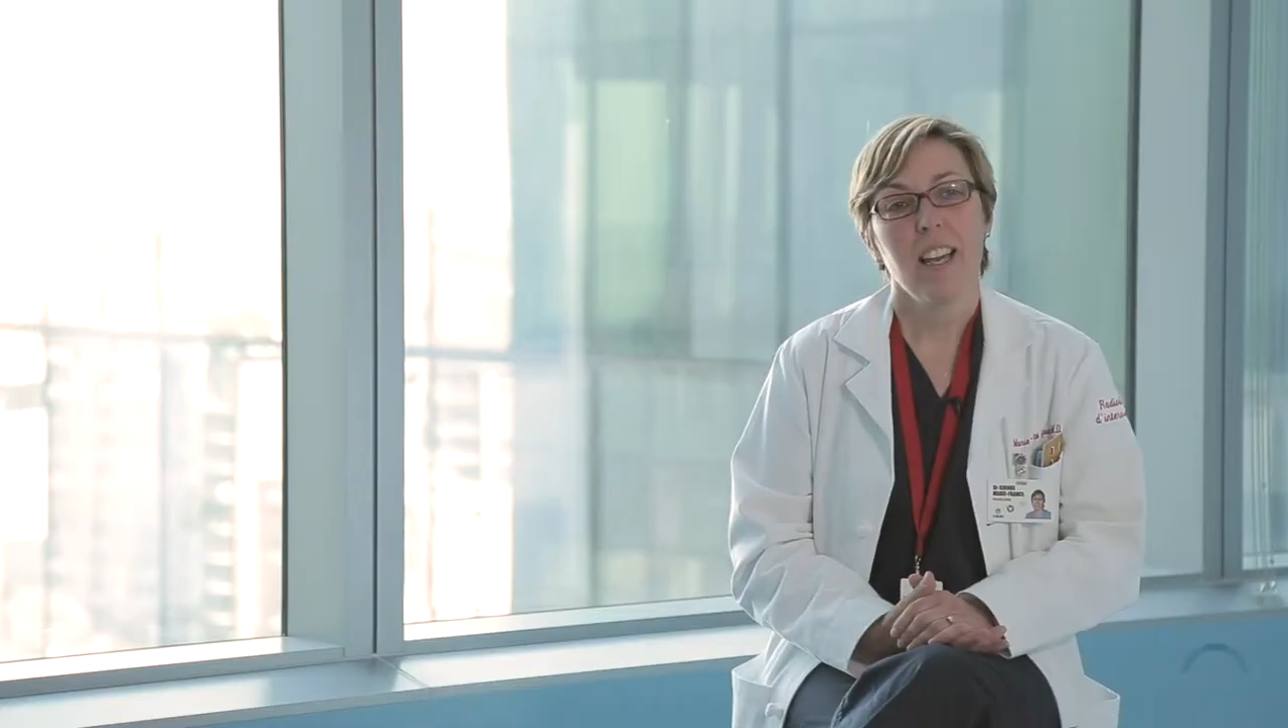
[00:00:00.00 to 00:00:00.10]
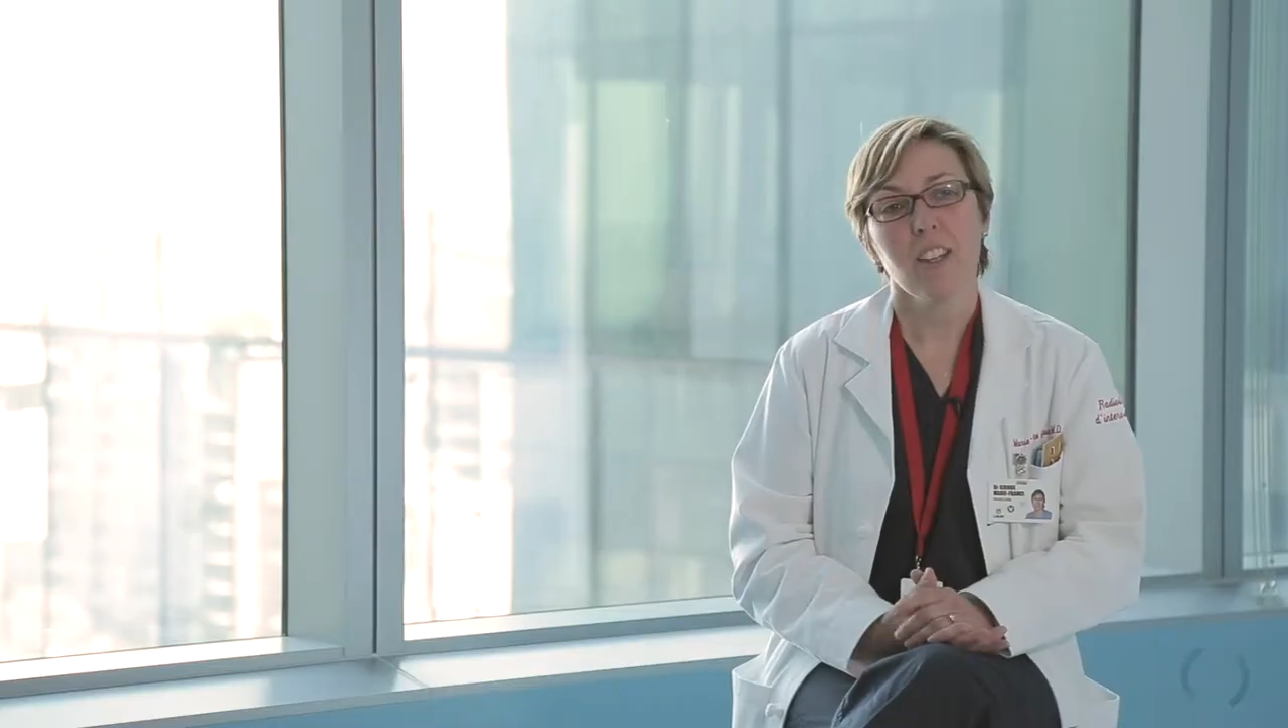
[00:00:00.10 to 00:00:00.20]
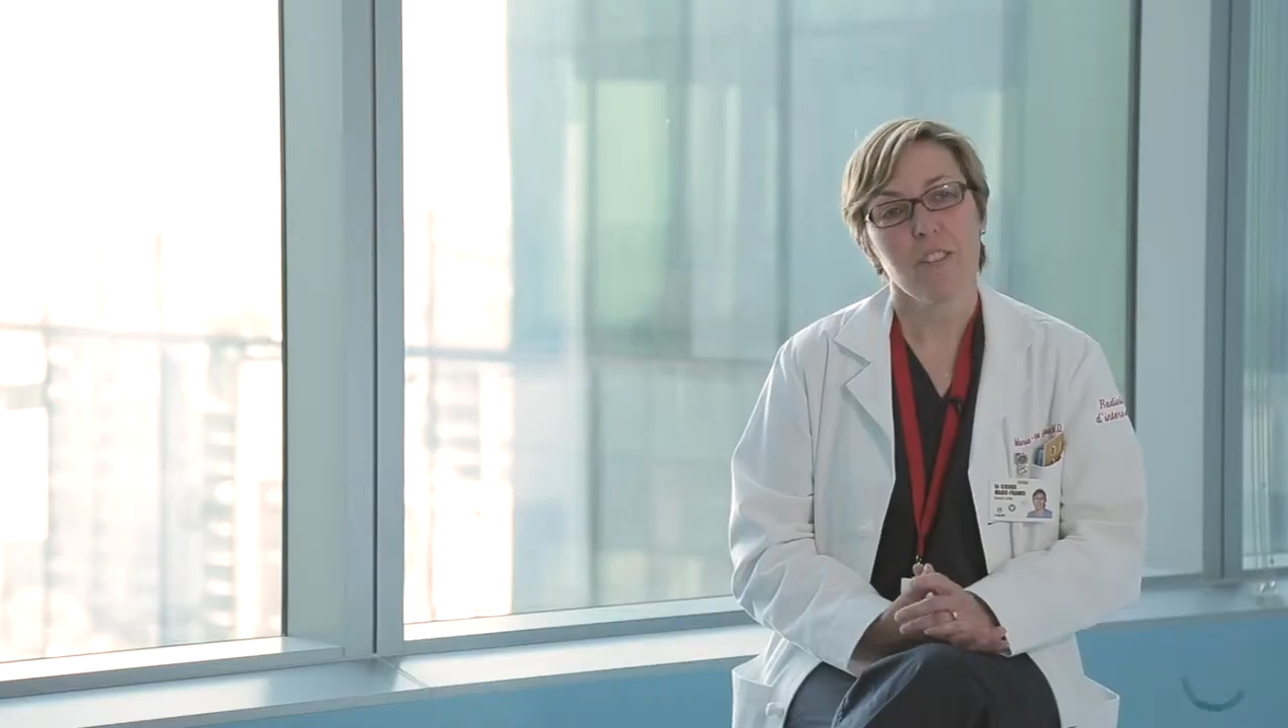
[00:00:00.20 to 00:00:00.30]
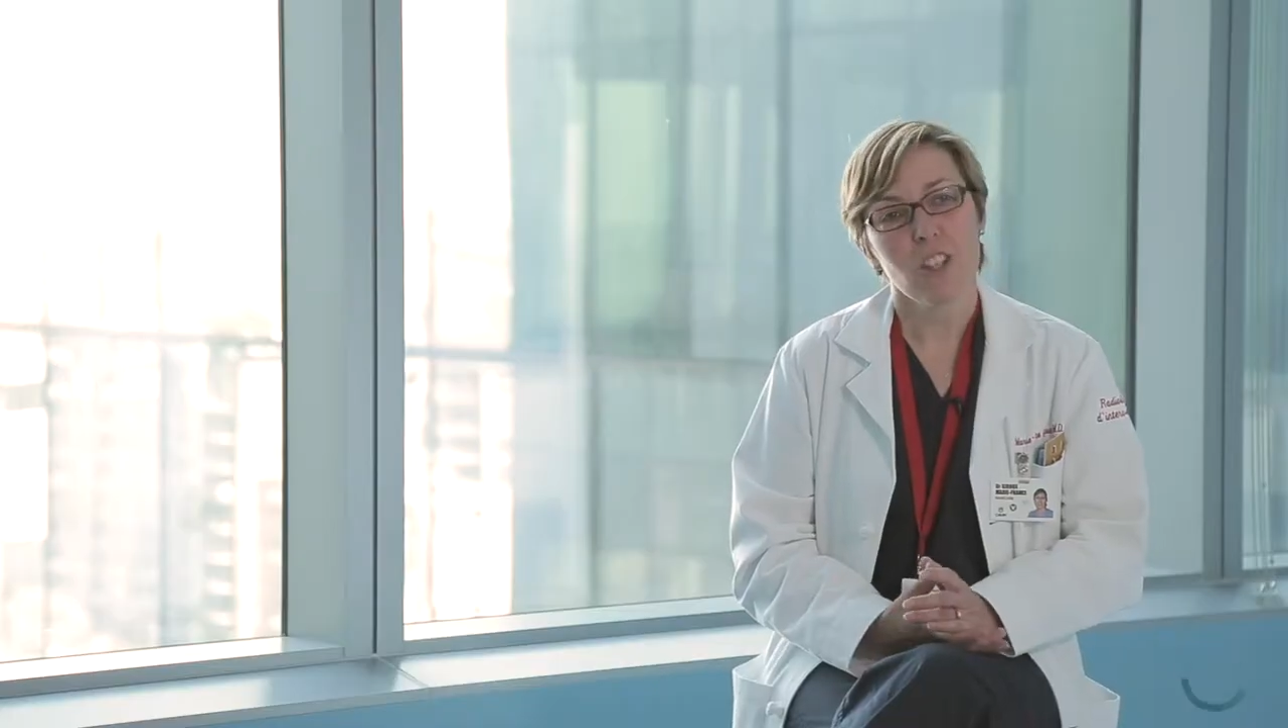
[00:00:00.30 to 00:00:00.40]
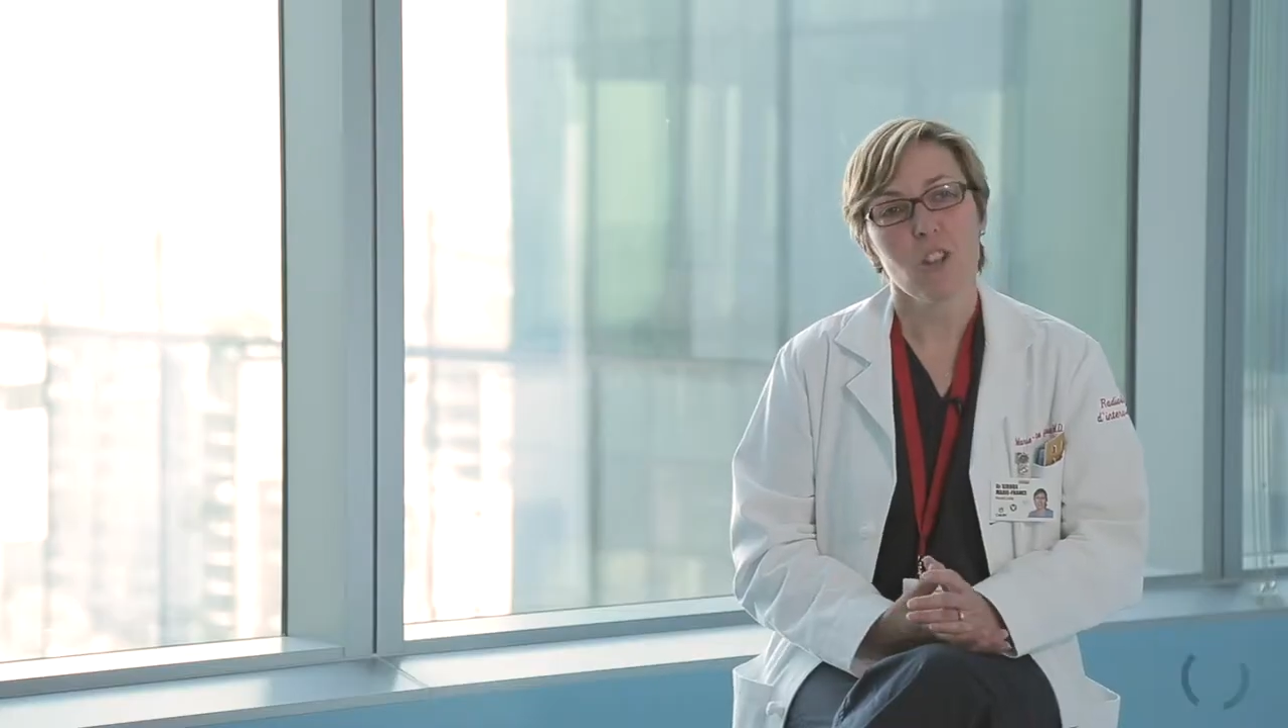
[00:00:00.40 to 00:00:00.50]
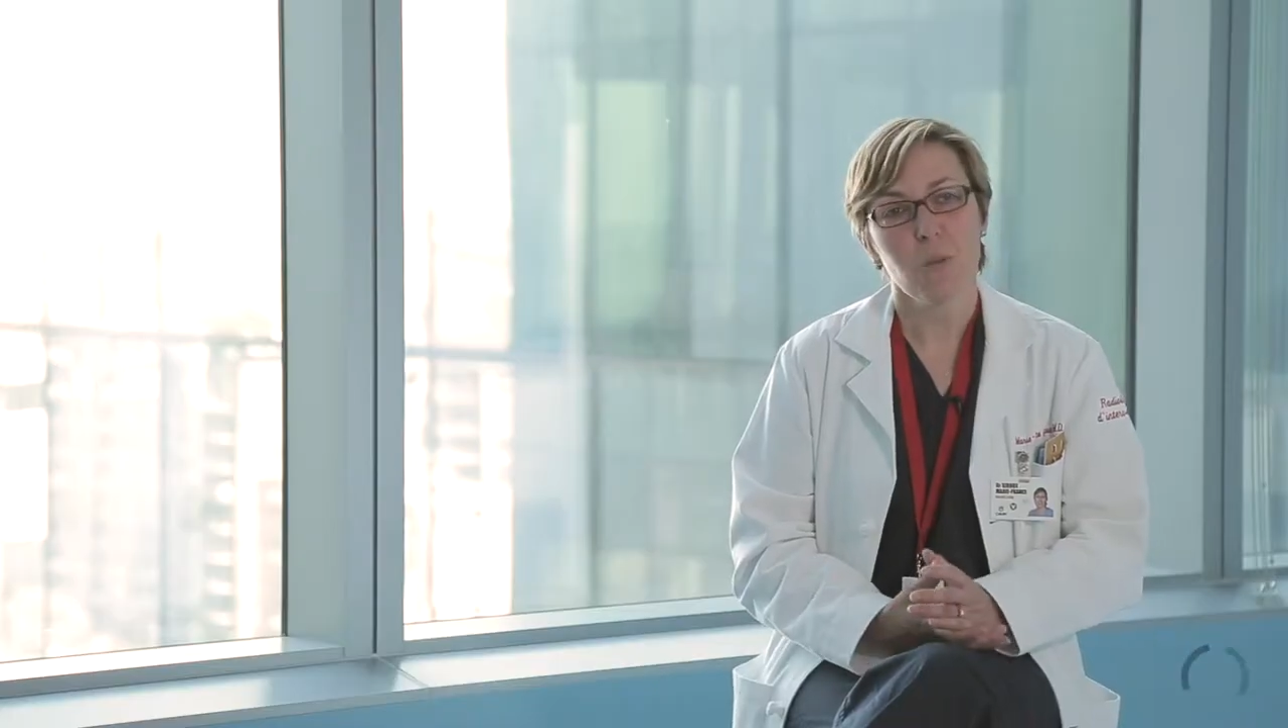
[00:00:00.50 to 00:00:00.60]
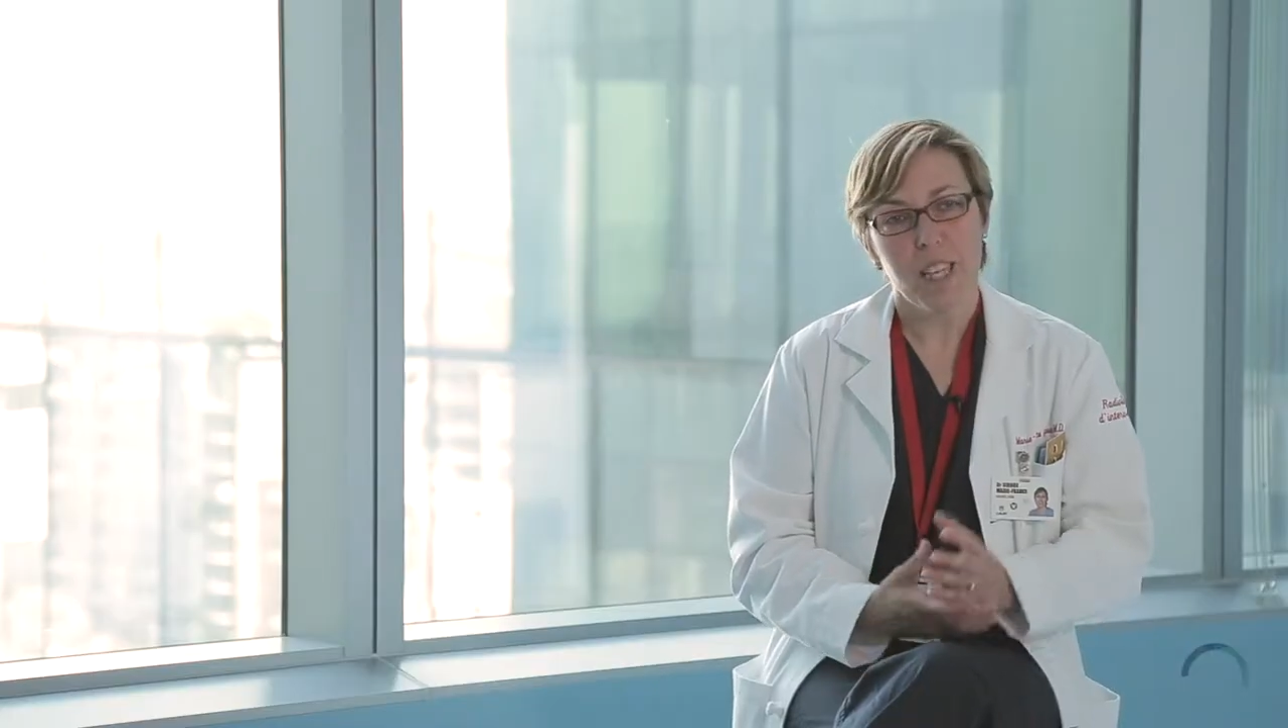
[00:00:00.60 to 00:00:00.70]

Interventional